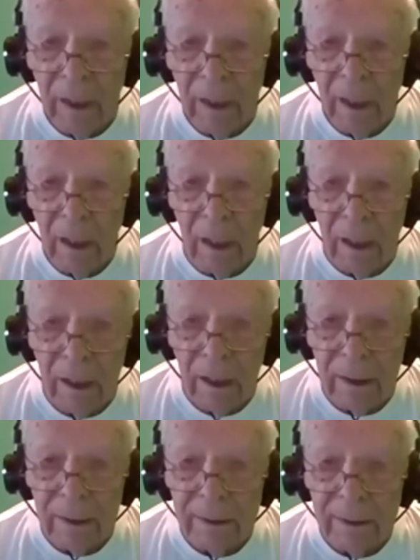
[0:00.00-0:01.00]
uh,
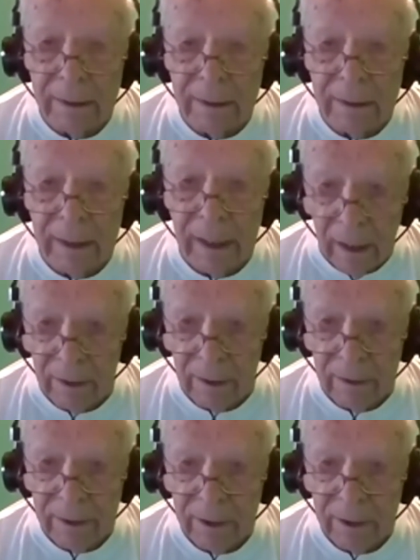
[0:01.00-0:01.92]
talent